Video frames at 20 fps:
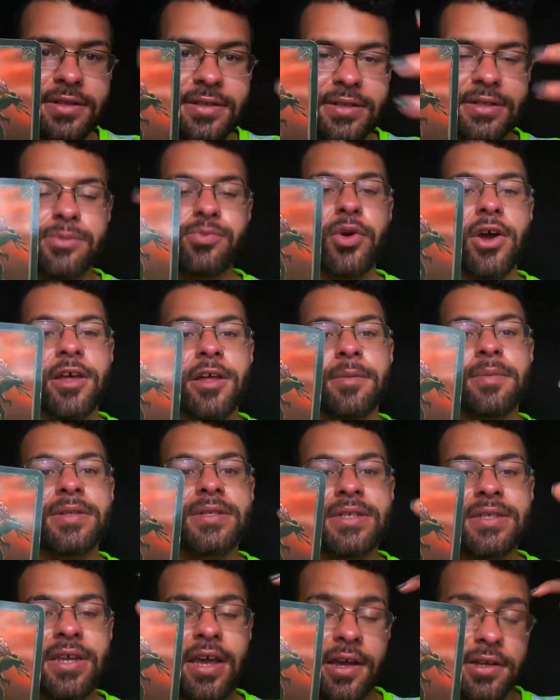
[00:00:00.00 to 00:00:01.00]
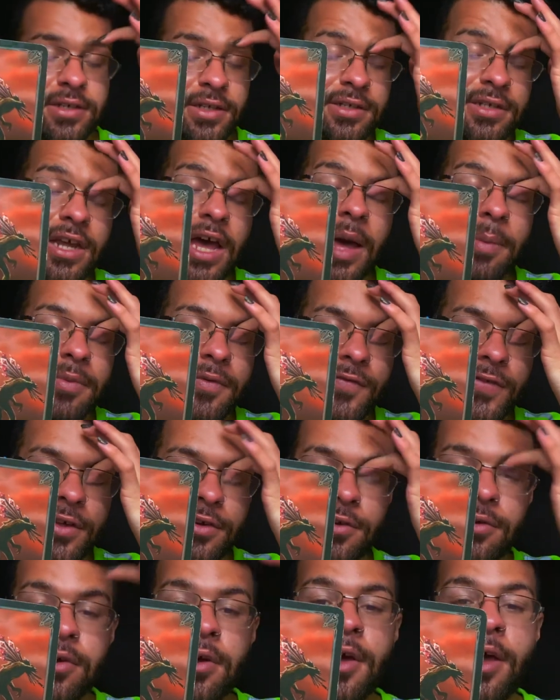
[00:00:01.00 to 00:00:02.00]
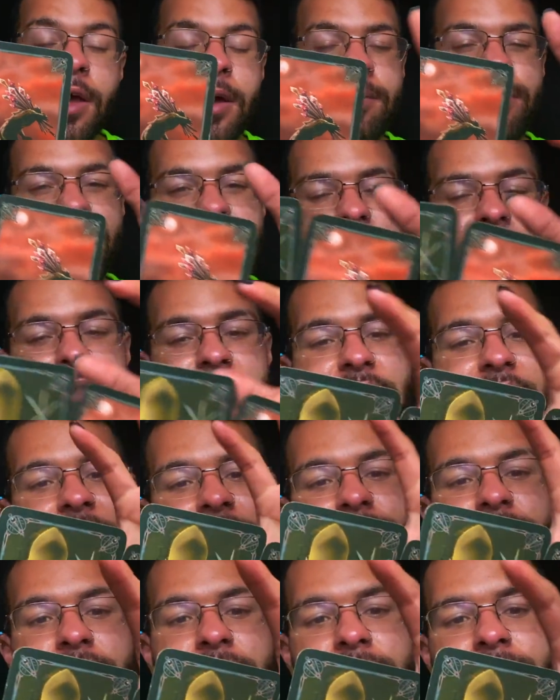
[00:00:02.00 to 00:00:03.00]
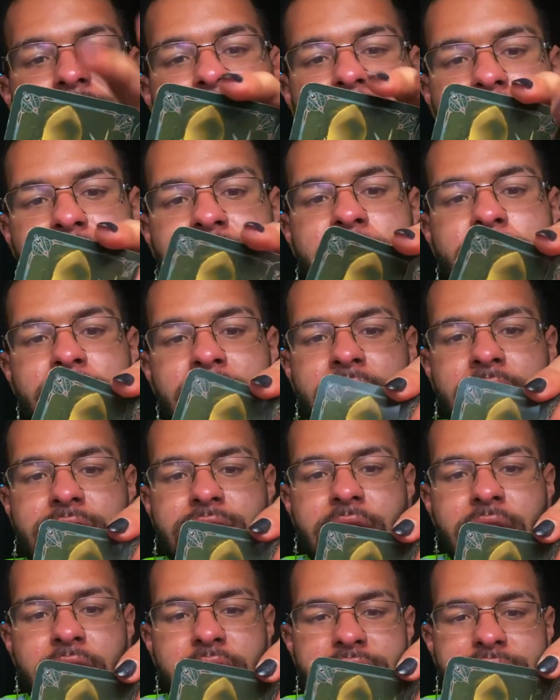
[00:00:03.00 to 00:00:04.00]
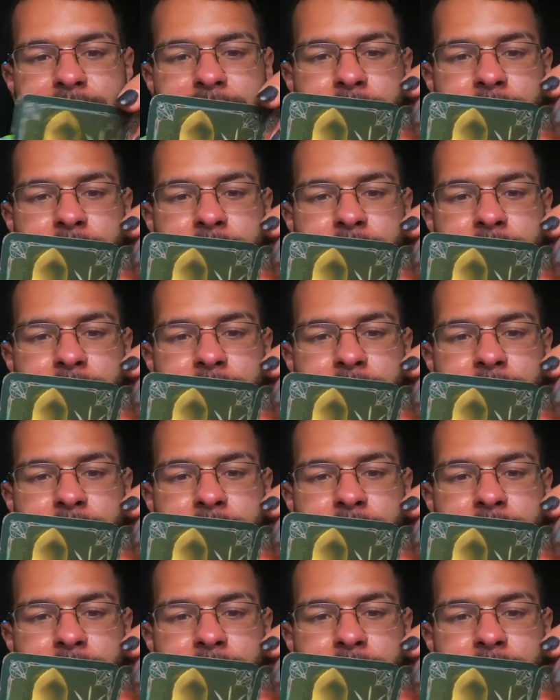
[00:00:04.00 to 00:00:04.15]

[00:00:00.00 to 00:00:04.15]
that's probably been stacked on top of you, but you also have your own self-limiting thoughts.